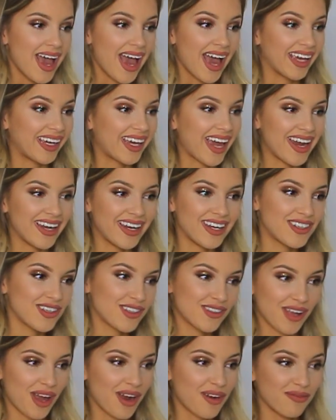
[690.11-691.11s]
Again, it's
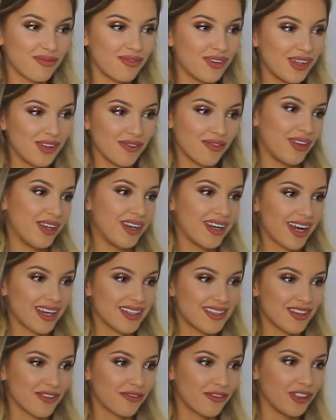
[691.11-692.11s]
just a really, really
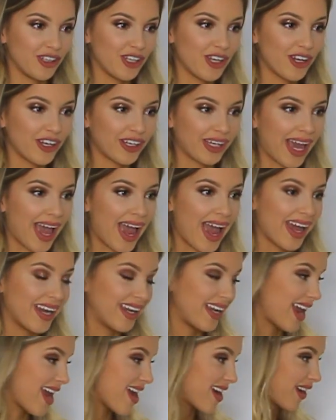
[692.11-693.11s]
nice different look,
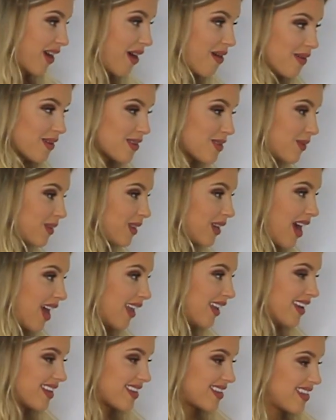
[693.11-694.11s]
and it goes with the
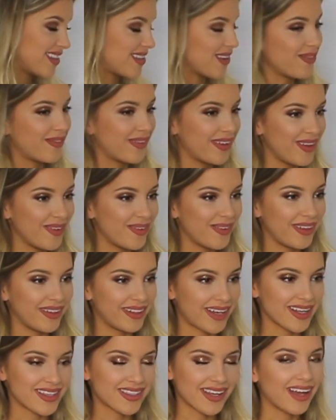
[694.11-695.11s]
colors. These are really,
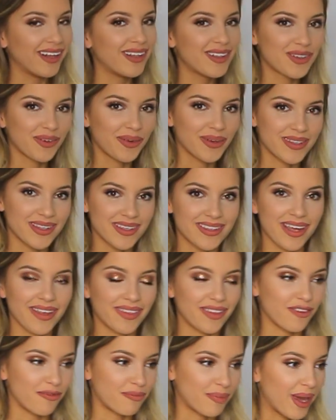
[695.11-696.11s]
really nice color choices
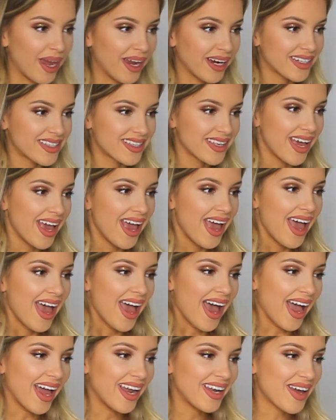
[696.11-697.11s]
that they've picked.
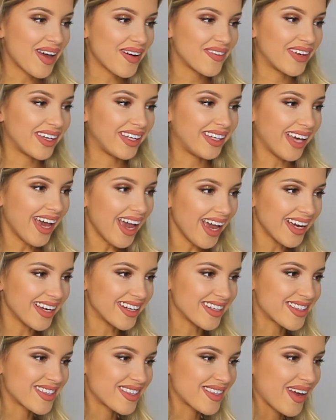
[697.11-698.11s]
And
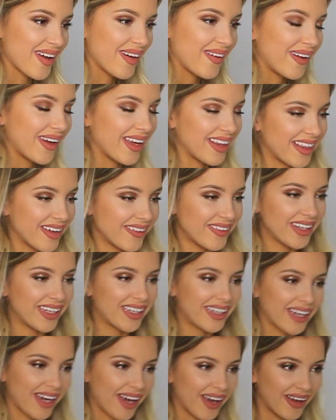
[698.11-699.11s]
yeah, so there we
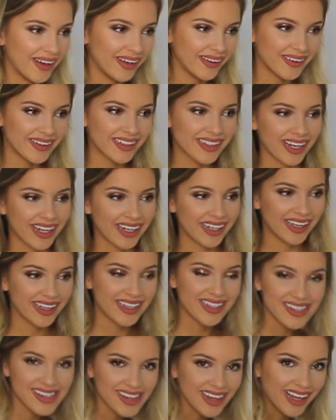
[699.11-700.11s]
go. I'm looking at
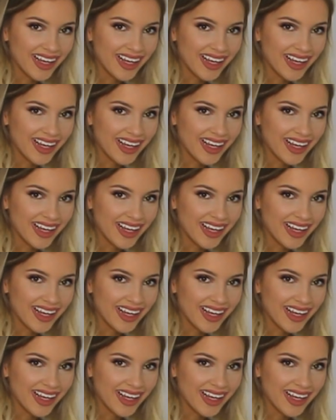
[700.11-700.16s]
this.